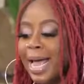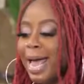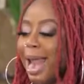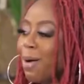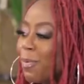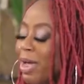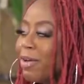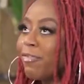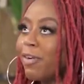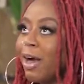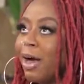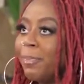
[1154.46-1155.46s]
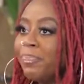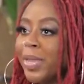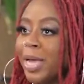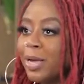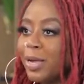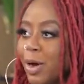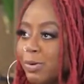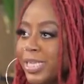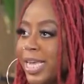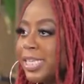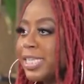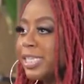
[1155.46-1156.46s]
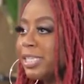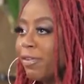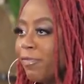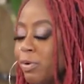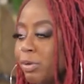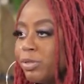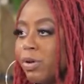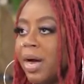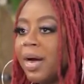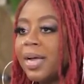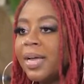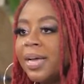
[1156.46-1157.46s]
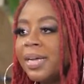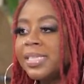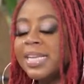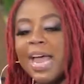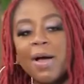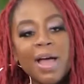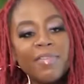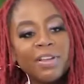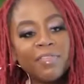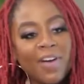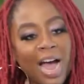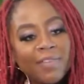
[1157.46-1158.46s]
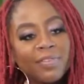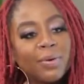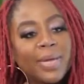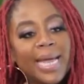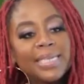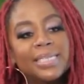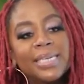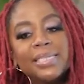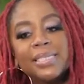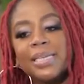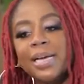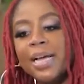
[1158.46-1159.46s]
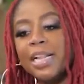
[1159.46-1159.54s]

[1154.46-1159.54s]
And I went from ghost kitchen to food truck to now having 5 locations,